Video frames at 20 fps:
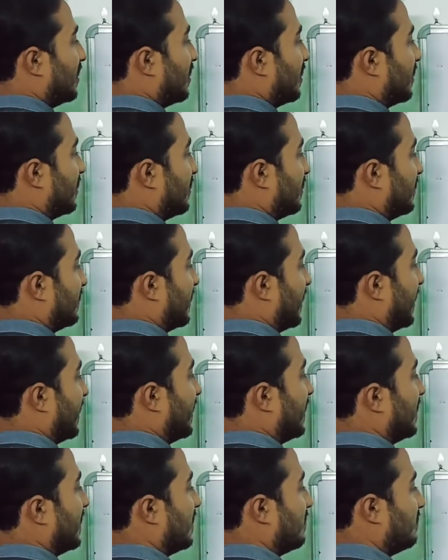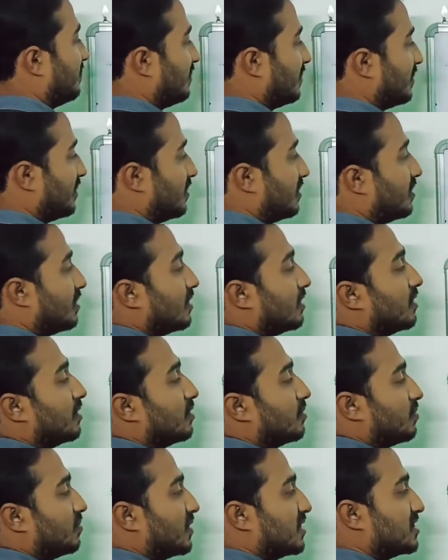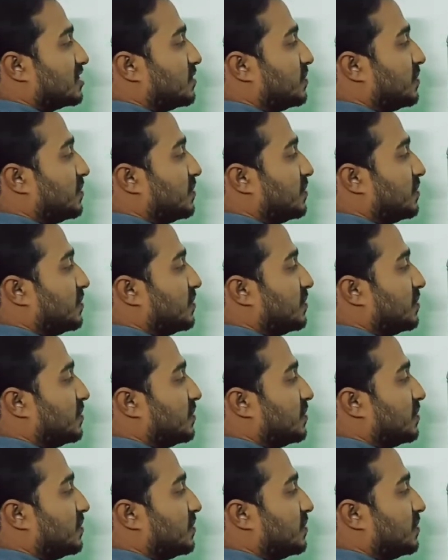A triangle name must